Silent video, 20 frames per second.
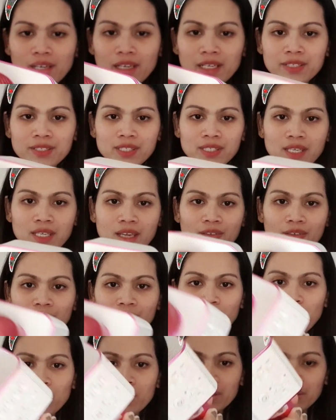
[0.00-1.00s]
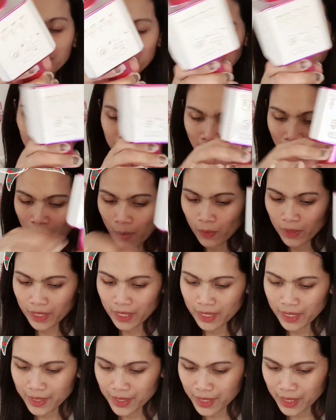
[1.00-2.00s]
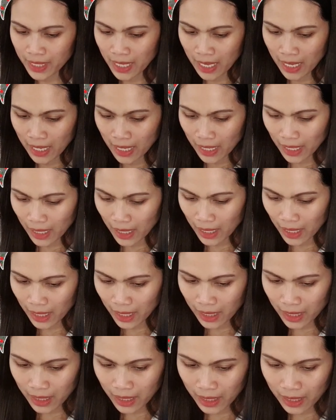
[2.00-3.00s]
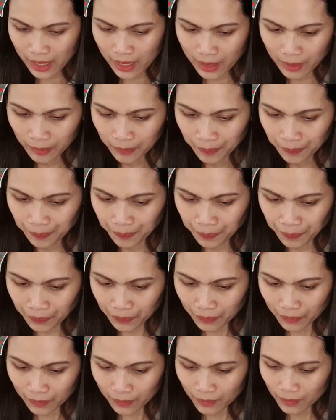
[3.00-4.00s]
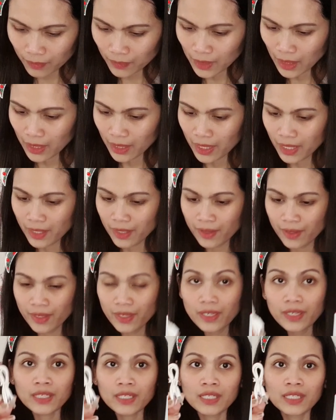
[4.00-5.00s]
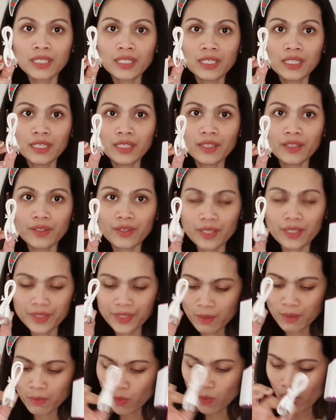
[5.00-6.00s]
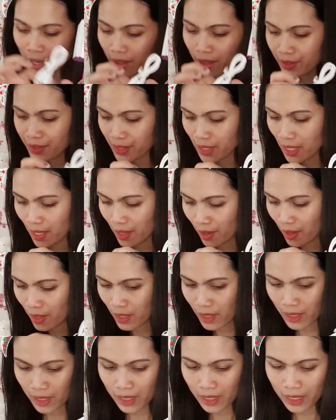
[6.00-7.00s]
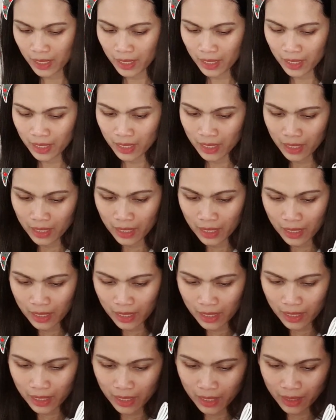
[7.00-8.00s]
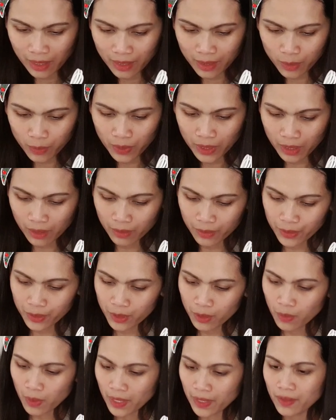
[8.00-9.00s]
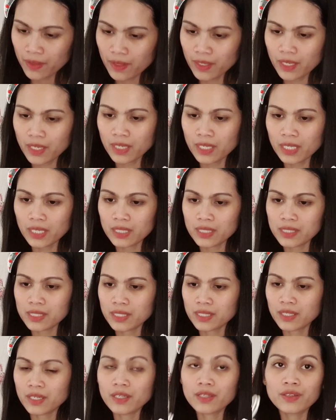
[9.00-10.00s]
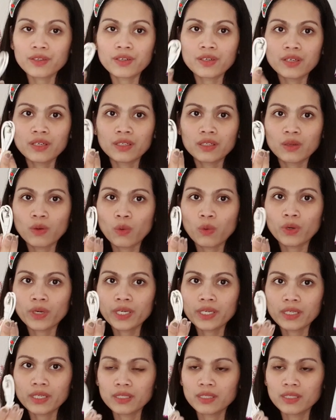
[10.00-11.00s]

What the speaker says: Let's see everyone how it is. And here there are some wires here, and this one also, I think it's another cord,